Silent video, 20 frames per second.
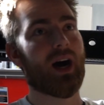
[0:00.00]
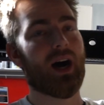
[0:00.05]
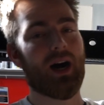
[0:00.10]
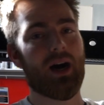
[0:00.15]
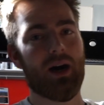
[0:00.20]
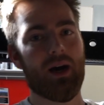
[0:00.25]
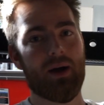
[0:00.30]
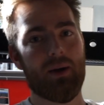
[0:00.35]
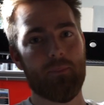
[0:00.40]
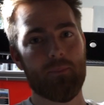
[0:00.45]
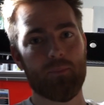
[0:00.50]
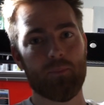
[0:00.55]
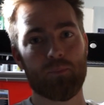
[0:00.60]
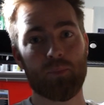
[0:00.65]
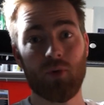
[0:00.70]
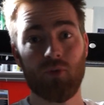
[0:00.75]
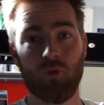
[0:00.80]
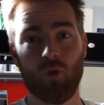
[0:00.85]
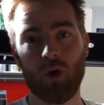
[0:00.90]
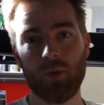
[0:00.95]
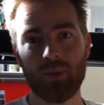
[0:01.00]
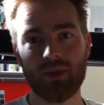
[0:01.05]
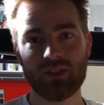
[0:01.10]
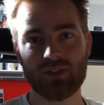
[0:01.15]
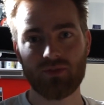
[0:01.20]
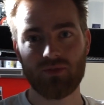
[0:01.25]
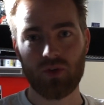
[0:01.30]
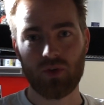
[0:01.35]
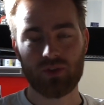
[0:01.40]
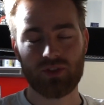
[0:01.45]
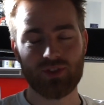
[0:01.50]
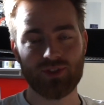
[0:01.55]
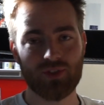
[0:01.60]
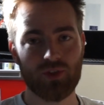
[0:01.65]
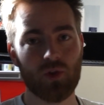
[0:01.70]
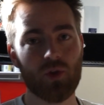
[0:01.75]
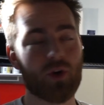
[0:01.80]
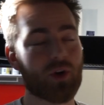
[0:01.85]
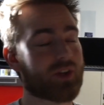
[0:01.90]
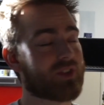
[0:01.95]
performance versus
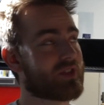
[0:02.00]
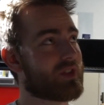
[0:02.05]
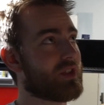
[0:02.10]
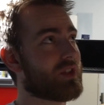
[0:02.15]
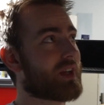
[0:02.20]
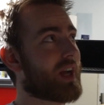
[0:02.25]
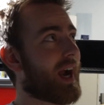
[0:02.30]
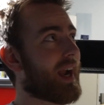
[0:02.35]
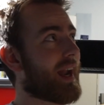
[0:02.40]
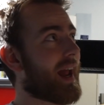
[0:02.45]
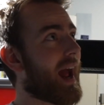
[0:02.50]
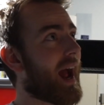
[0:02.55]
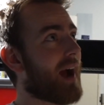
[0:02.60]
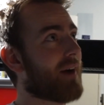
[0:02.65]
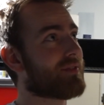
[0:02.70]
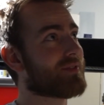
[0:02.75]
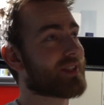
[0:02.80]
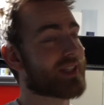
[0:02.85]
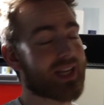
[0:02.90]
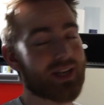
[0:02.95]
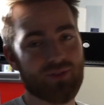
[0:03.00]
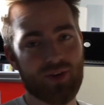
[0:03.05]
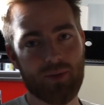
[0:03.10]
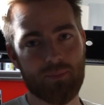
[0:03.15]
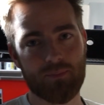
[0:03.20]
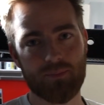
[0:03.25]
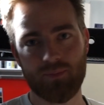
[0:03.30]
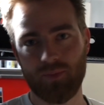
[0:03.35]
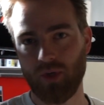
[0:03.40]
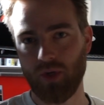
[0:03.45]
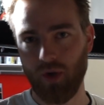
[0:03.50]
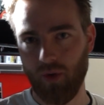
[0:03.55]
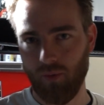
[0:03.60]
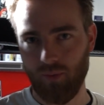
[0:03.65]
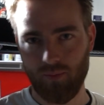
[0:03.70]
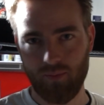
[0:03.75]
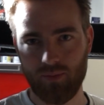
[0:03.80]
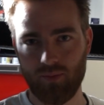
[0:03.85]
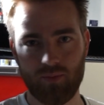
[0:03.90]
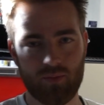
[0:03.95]
looks, you kind of have to give up, you know,